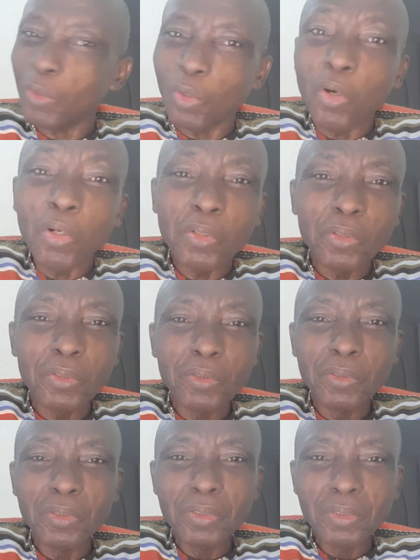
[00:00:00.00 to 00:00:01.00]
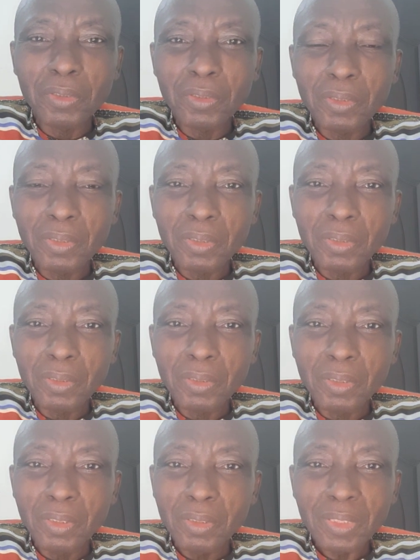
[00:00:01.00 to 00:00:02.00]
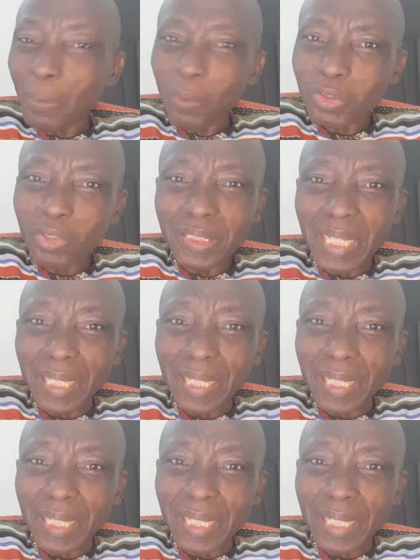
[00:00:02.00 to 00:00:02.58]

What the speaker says: No. That was not the